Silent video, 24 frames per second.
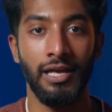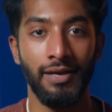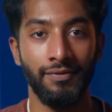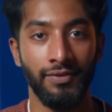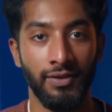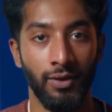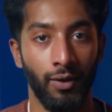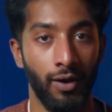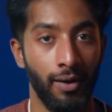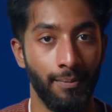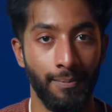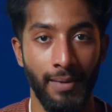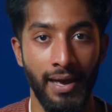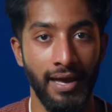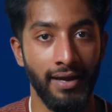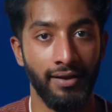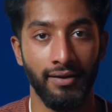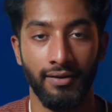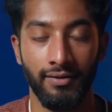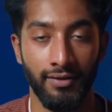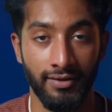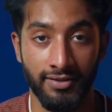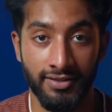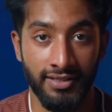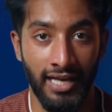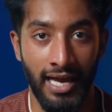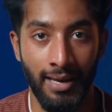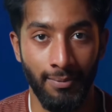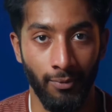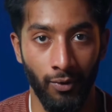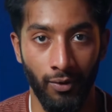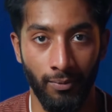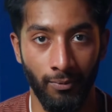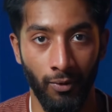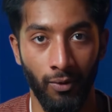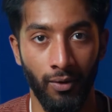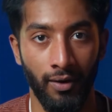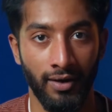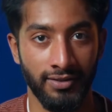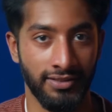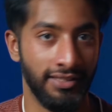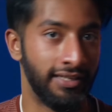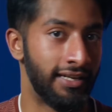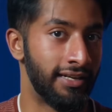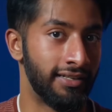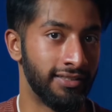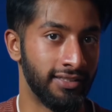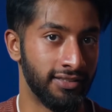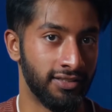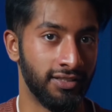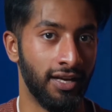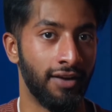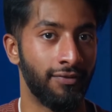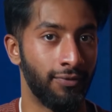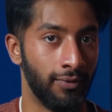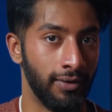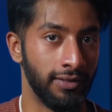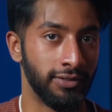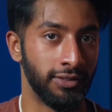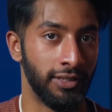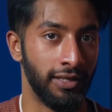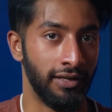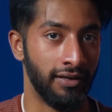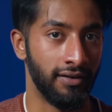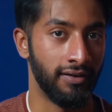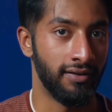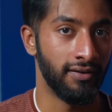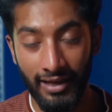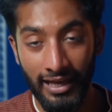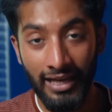even though I make the same or more as I did as a software engineer,